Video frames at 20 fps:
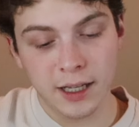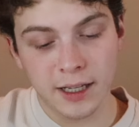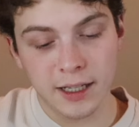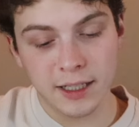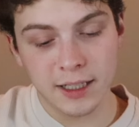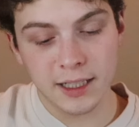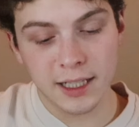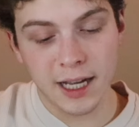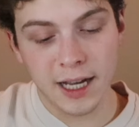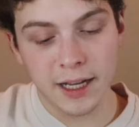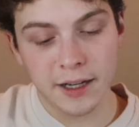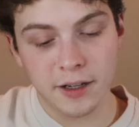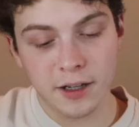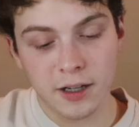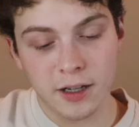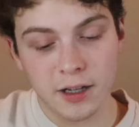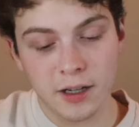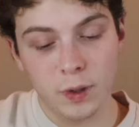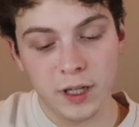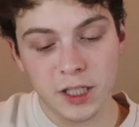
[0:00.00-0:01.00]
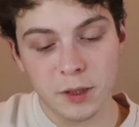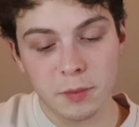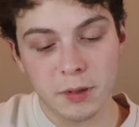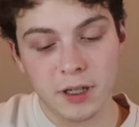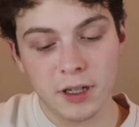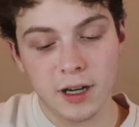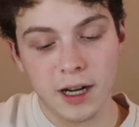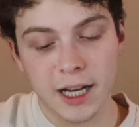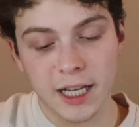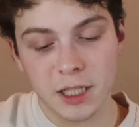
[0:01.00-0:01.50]
and inside her
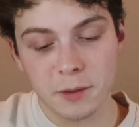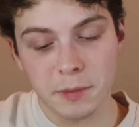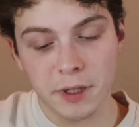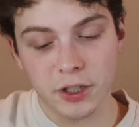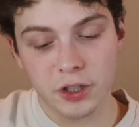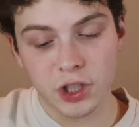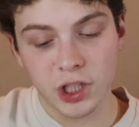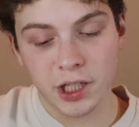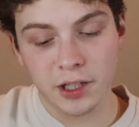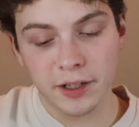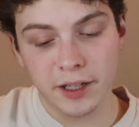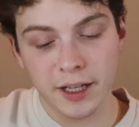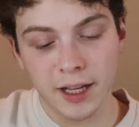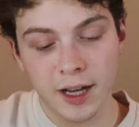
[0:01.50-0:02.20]
whisper, I smell cherry